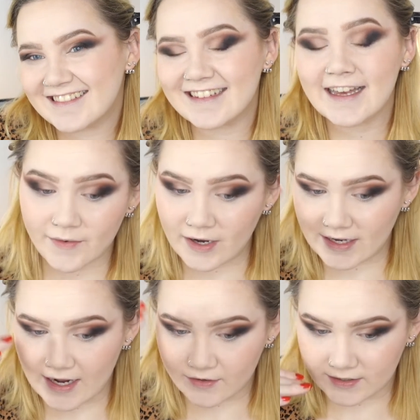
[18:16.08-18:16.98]
And right
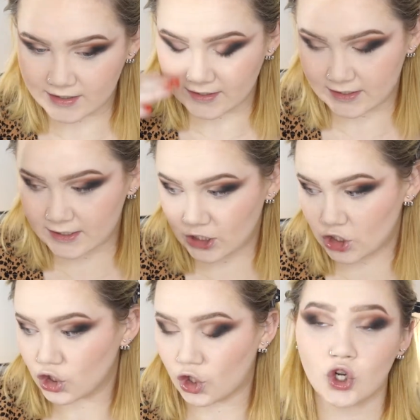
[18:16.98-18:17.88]
now it's just
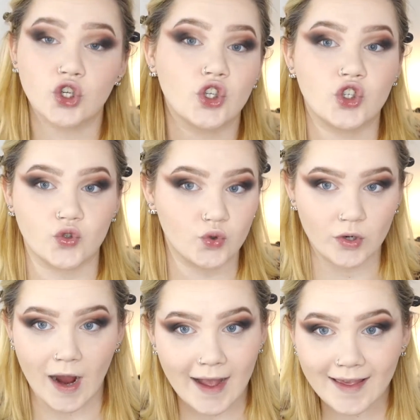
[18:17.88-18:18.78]

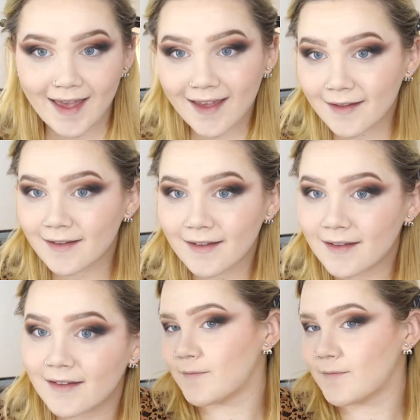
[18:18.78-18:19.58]
drying.